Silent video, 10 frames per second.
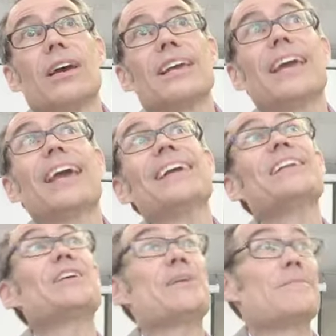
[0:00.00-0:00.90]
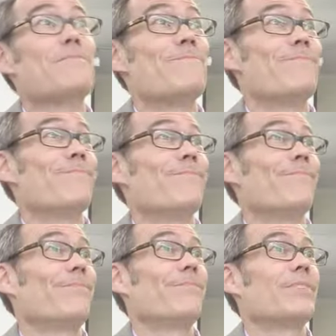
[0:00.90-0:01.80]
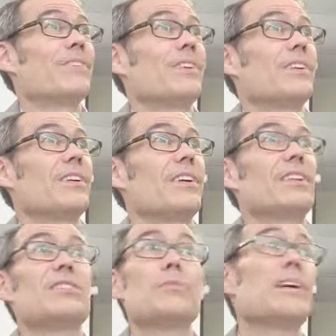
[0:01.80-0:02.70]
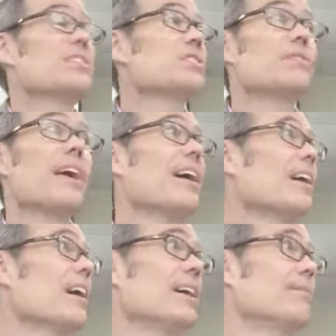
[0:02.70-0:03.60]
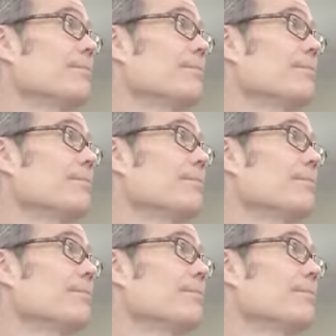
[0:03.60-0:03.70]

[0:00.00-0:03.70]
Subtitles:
kingdom. It's the message of Haggai.